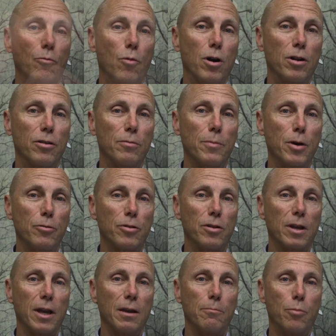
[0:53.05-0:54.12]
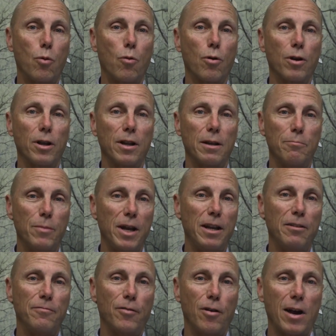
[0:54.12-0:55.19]
one of the most important and
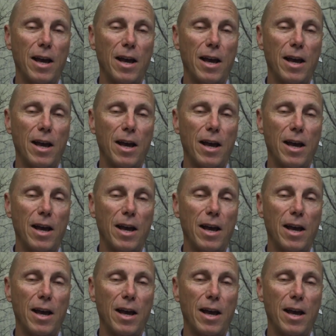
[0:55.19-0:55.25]
meaningful